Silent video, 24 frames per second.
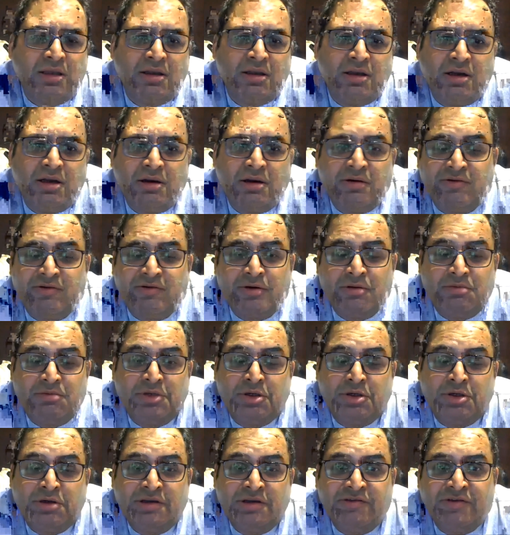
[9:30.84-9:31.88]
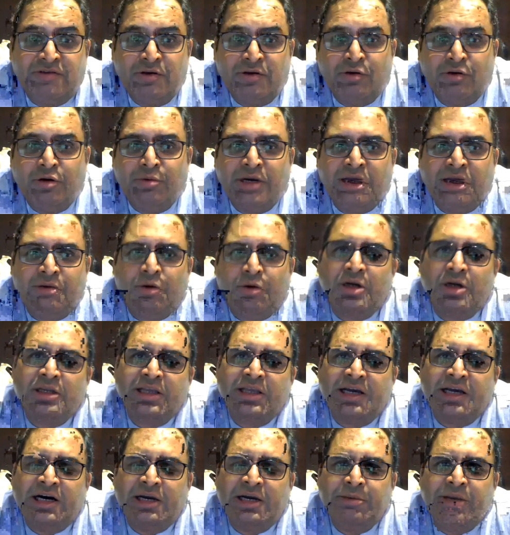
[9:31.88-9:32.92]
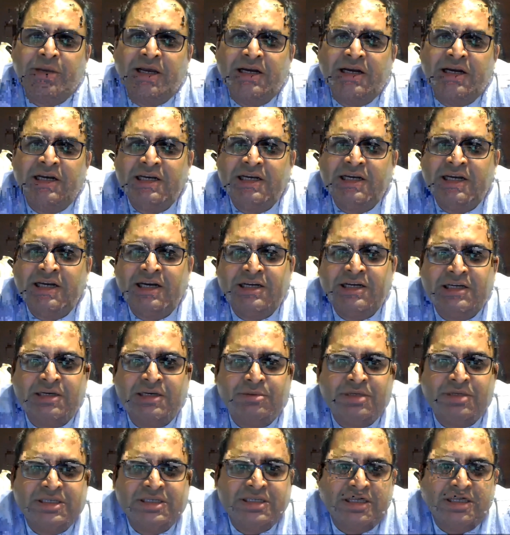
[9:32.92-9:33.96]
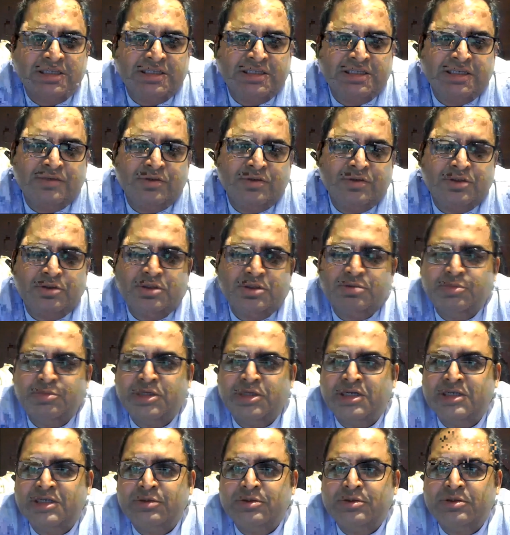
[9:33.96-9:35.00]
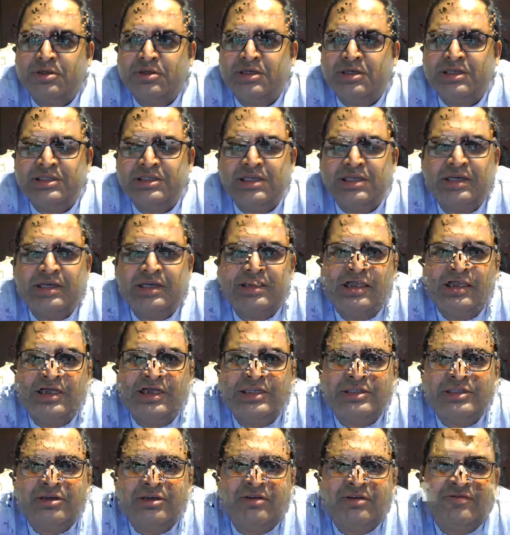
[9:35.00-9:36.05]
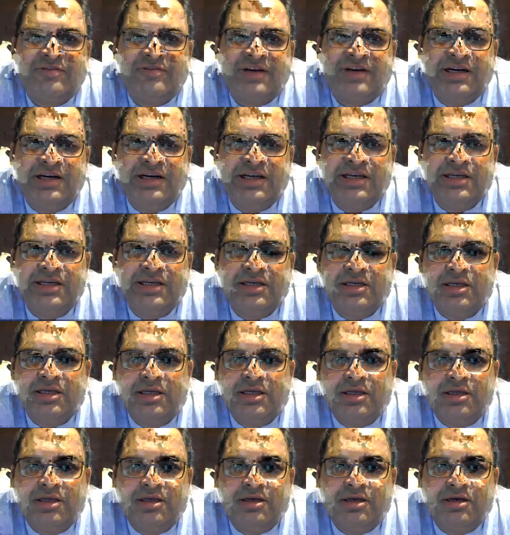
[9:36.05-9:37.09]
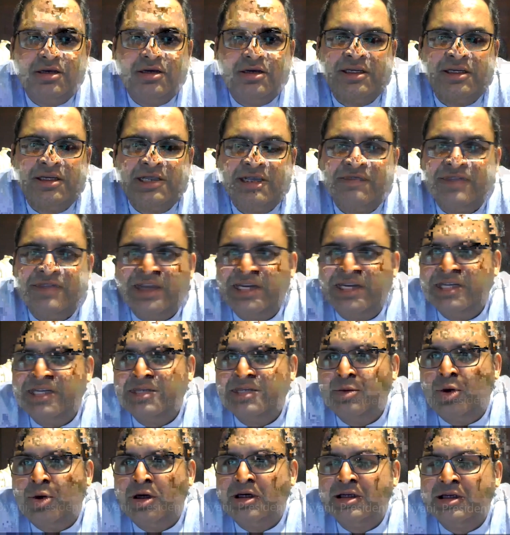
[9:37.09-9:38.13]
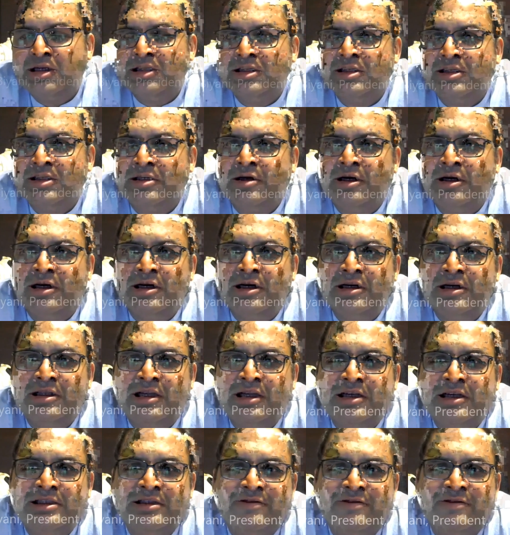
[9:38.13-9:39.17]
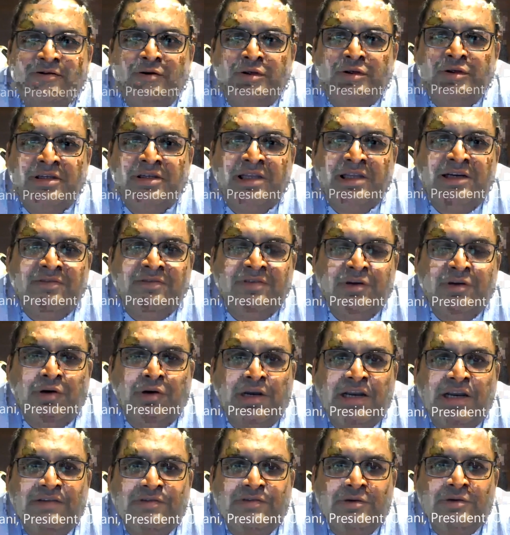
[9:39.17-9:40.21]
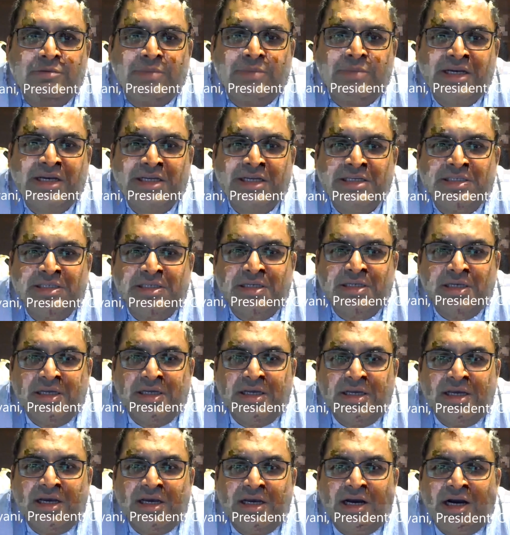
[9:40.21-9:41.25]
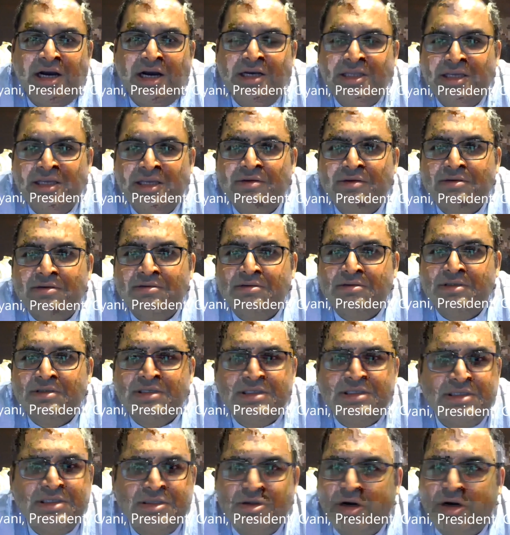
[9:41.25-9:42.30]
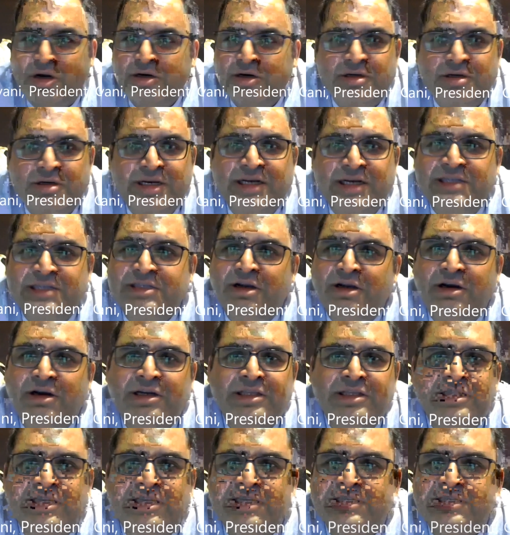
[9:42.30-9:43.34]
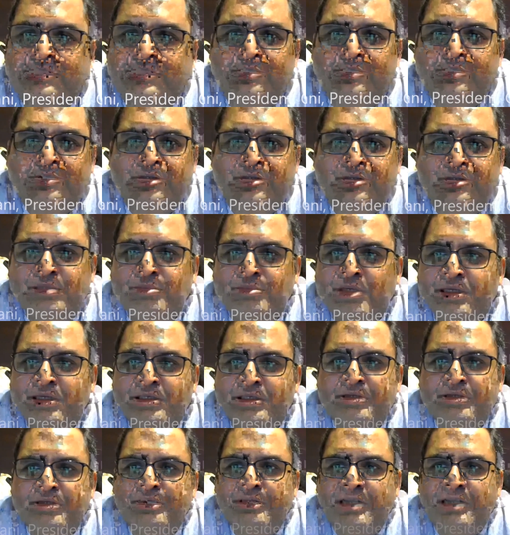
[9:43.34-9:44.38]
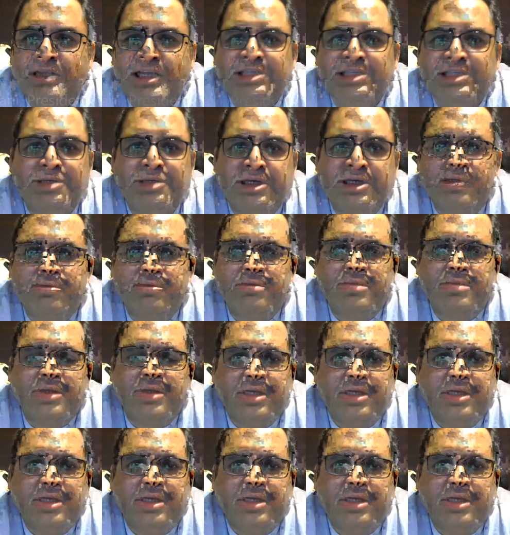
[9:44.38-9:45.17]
if you go by what the RBI ended up discussing, which was minutes which were released on Friday. If that is that's the future that we all have to manage, I think this is not going to get solved in the next 2 to 3 months. Let's become